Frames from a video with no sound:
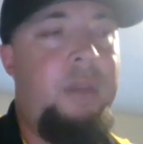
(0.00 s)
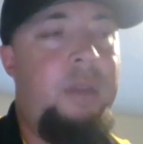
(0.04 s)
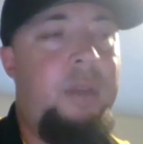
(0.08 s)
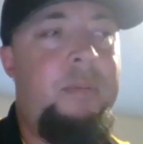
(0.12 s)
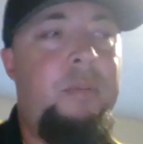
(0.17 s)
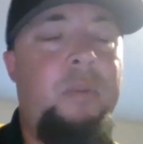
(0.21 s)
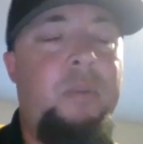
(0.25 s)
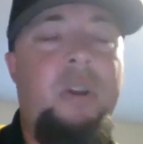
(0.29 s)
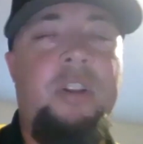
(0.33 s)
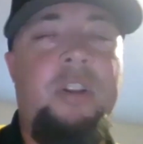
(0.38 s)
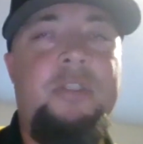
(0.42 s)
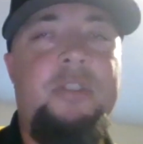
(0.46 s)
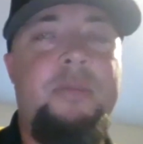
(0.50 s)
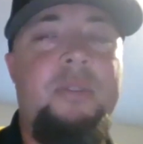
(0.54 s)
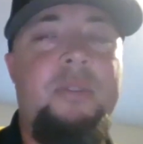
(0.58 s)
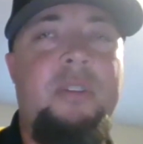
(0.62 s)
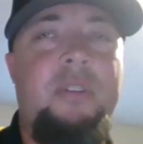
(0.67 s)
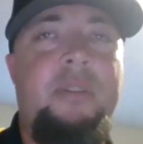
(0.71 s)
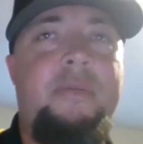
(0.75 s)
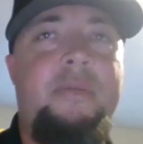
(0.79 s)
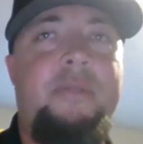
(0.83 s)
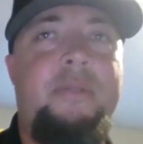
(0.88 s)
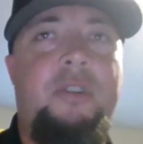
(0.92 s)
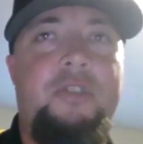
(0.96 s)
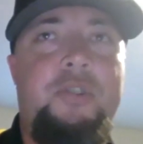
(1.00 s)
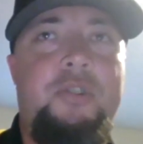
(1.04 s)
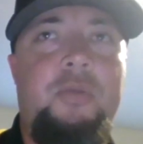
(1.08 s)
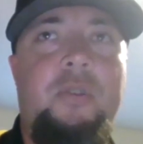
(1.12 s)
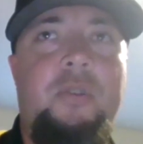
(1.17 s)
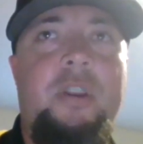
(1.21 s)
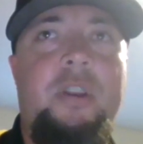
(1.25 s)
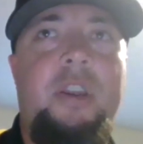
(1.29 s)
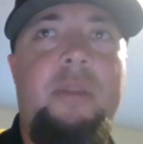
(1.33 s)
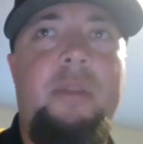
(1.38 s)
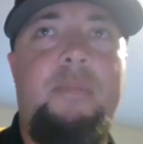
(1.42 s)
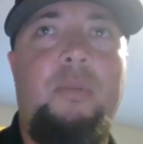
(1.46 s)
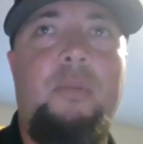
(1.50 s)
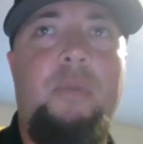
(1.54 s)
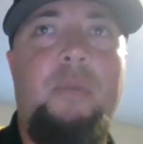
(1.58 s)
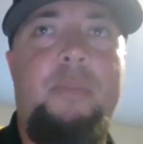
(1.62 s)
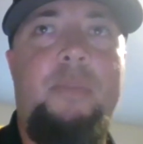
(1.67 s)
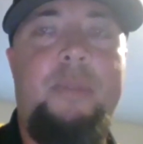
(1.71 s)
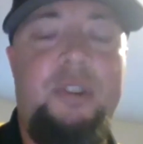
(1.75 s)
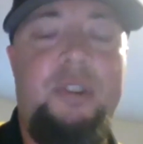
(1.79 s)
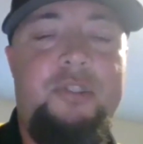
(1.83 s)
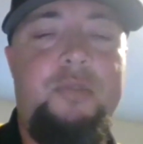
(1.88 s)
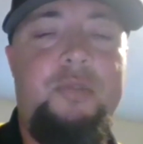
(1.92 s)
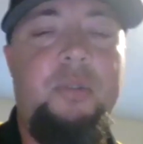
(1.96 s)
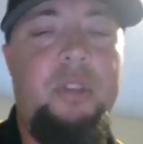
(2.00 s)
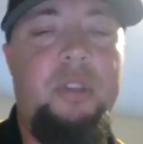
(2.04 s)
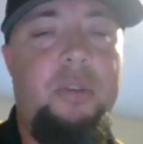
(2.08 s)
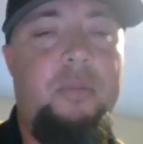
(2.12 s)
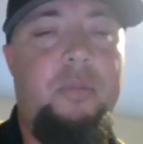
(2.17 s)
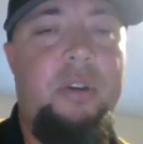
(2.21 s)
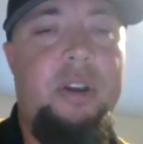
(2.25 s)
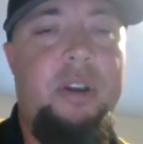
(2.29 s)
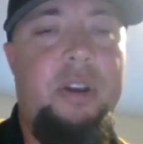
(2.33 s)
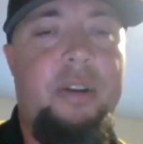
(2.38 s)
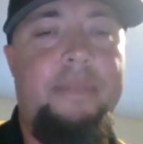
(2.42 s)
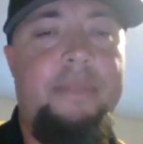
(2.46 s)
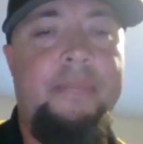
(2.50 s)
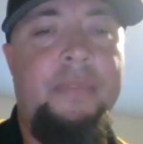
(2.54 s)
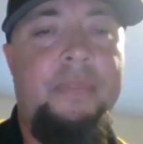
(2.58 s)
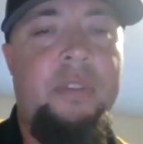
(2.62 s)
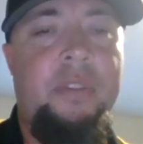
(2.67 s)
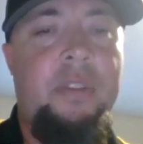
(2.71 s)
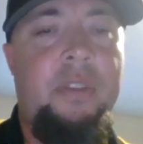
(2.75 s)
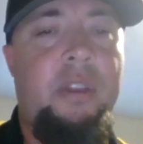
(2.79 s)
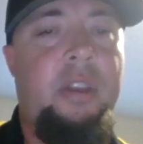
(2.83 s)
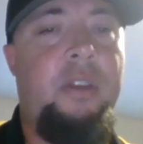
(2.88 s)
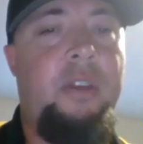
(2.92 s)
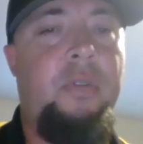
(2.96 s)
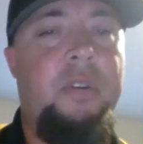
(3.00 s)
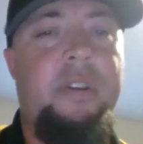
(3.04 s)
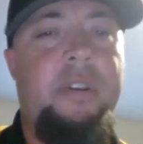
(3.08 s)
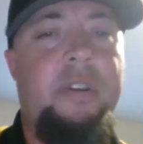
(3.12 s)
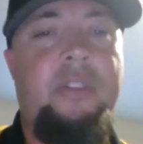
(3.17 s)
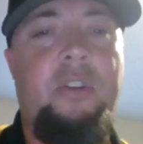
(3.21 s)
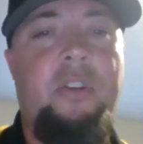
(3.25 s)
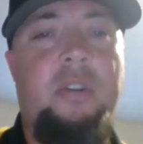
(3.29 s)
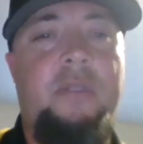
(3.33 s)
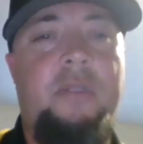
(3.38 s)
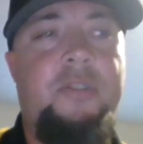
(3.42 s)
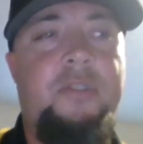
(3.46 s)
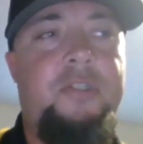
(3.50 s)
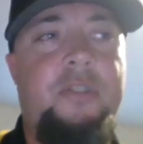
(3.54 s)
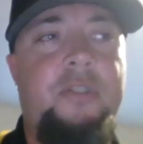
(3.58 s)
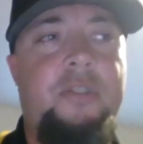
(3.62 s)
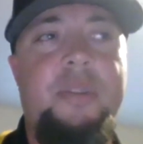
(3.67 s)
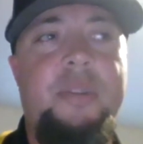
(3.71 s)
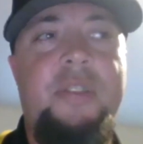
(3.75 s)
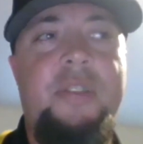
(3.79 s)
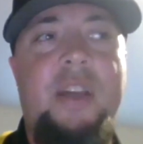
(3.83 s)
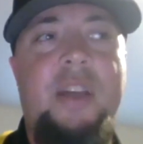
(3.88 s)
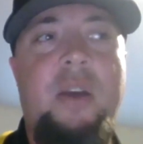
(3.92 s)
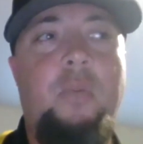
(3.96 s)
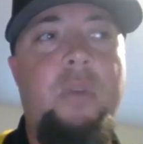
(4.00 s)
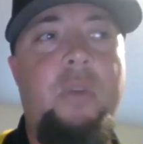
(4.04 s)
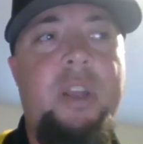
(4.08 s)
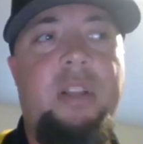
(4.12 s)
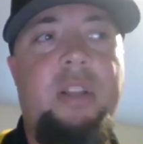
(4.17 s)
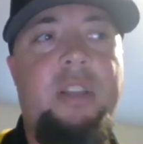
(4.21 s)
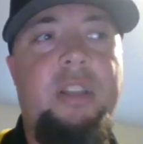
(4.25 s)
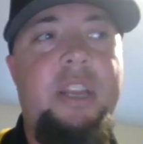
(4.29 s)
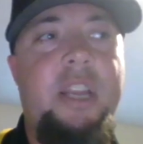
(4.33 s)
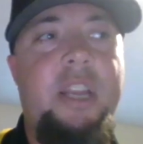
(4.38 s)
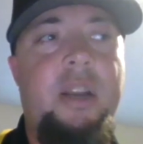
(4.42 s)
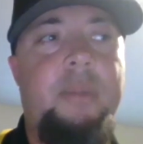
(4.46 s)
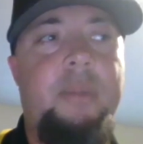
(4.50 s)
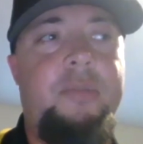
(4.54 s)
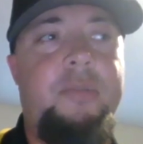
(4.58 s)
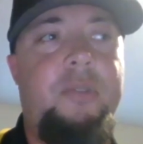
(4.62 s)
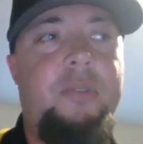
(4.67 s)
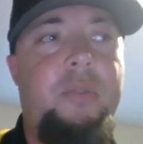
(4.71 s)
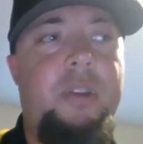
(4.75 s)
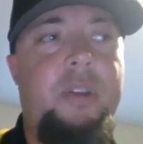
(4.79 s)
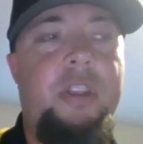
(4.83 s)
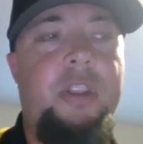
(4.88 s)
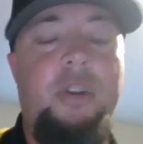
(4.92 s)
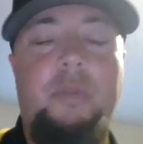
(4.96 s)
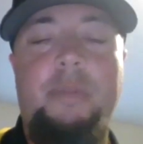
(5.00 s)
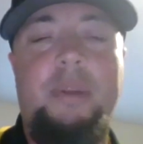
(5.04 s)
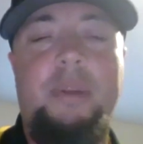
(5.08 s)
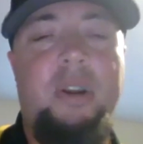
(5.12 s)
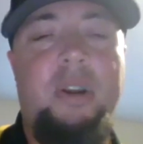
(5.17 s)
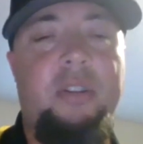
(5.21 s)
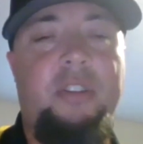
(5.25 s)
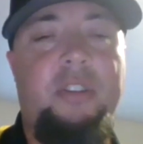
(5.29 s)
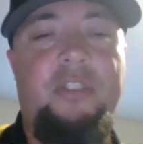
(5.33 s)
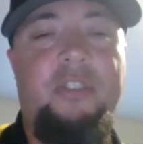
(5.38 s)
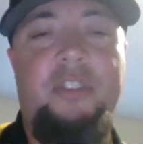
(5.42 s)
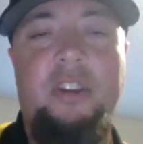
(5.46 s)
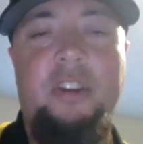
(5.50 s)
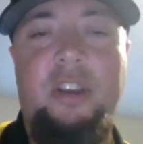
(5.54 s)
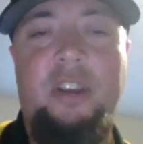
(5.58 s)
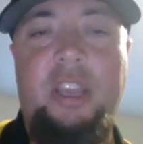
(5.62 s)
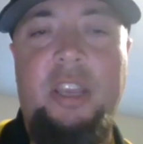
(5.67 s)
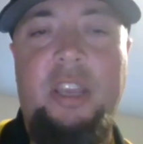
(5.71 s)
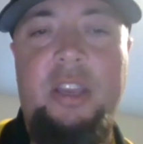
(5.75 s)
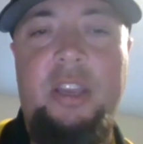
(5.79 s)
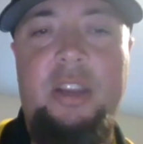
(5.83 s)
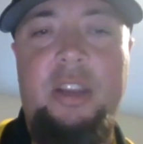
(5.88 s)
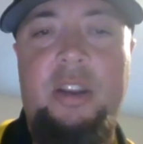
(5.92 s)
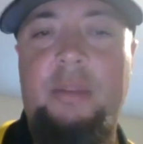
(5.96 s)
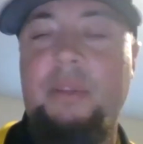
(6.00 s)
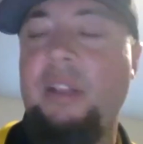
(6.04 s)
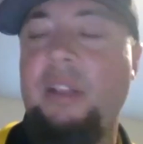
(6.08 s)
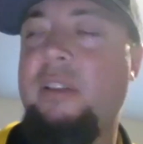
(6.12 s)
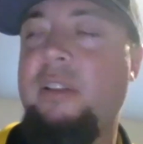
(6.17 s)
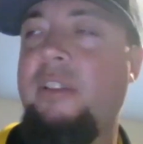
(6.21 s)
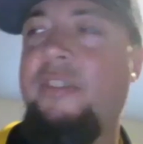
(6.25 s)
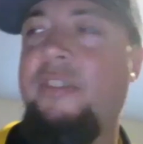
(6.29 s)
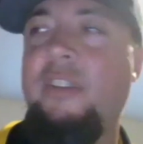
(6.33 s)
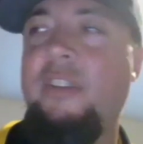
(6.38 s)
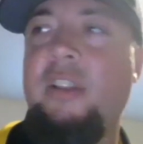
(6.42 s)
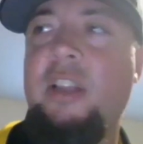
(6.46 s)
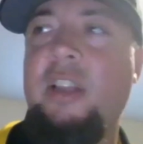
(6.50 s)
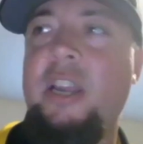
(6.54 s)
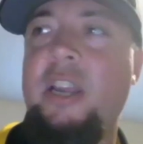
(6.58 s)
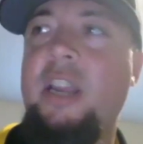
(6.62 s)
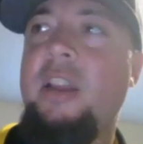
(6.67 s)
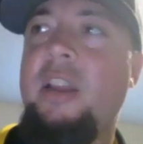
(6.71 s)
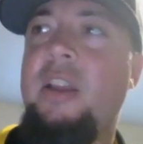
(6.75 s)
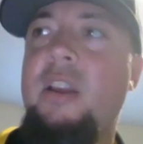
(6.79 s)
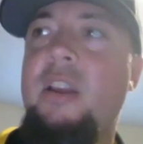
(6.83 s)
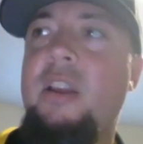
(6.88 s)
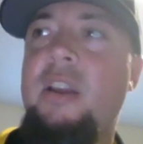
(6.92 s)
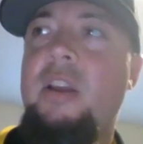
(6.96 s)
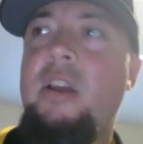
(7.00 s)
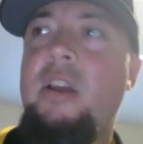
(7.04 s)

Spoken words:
I mean, we ultimately fell short in it, but we pitched really well. And going into the Commerce tournament that week leading up to it, you know, we barely snuck in and I'm like, listen, like,